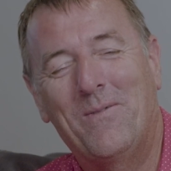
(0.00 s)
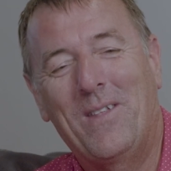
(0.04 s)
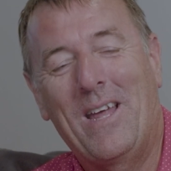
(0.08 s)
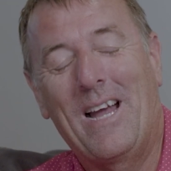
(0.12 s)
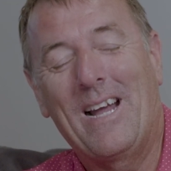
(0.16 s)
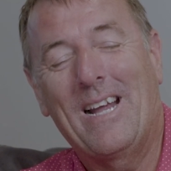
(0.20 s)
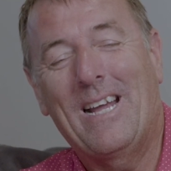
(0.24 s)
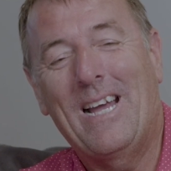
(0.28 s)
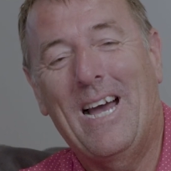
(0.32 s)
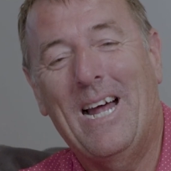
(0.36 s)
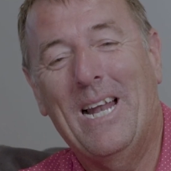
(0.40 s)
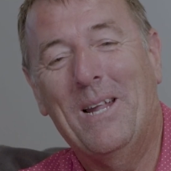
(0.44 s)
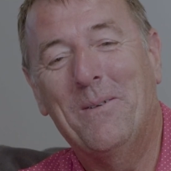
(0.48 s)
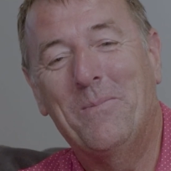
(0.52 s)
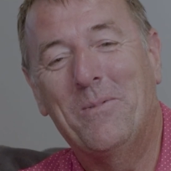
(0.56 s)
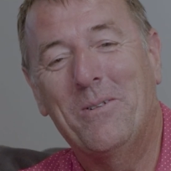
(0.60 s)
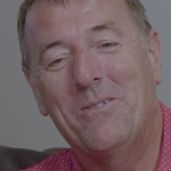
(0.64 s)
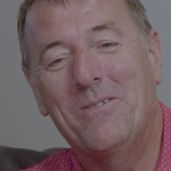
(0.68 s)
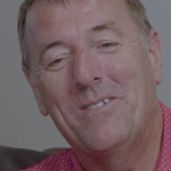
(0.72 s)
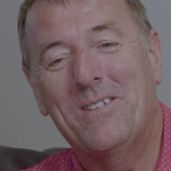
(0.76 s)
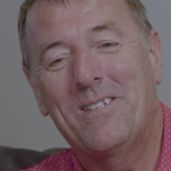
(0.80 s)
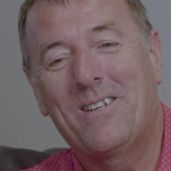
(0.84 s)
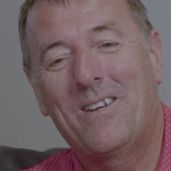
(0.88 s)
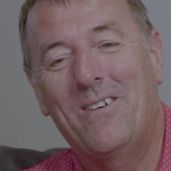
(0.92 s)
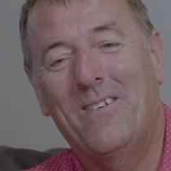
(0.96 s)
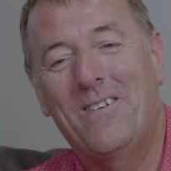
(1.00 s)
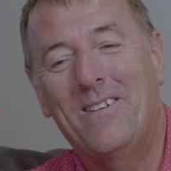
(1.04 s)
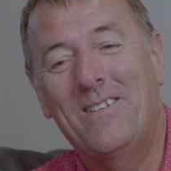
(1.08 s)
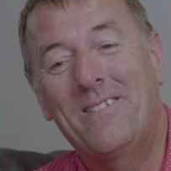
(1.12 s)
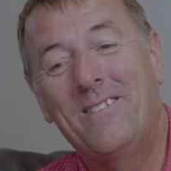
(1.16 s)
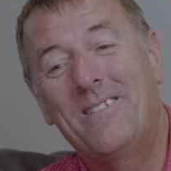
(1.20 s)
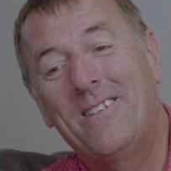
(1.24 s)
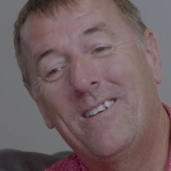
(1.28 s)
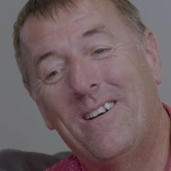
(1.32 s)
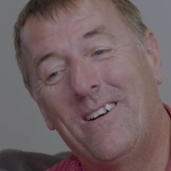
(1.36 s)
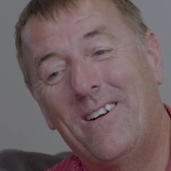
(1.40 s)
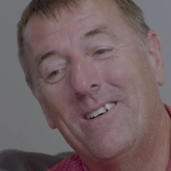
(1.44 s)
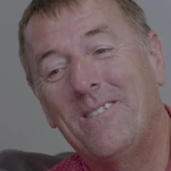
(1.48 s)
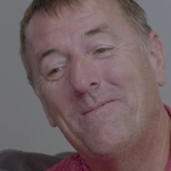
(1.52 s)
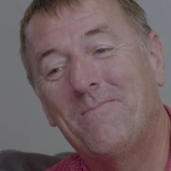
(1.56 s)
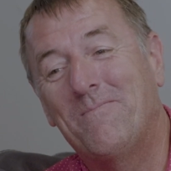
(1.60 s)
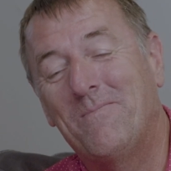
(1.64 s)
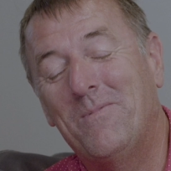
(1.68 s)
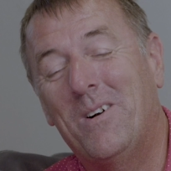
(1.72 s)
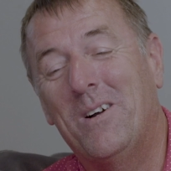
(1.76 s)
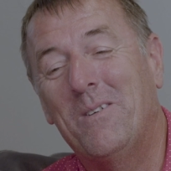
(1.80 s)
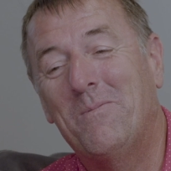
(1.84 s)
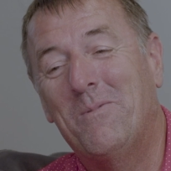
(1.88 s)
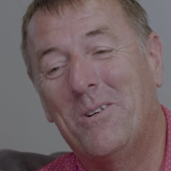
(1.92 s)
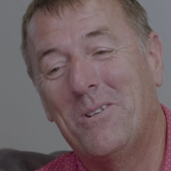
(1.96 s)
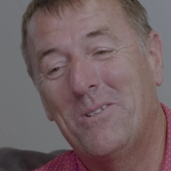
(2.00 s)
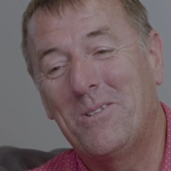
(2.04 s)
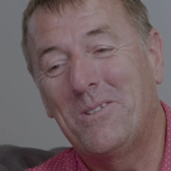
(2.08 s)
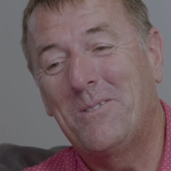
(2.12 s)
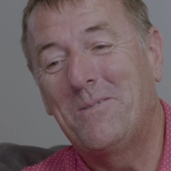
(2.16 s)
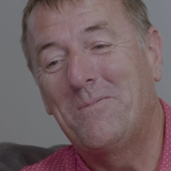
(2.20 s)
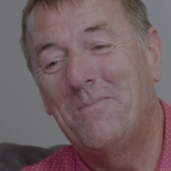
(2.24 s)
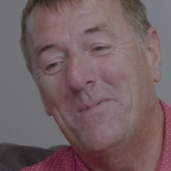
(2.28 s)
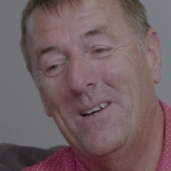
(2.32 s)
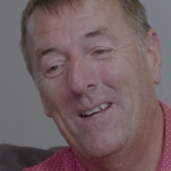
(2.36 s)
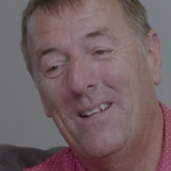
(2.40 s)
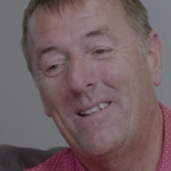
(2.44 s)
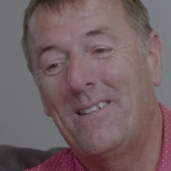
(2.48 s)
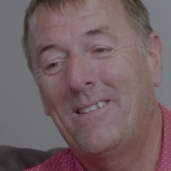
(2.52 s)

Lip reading: of that caliber is going, I watched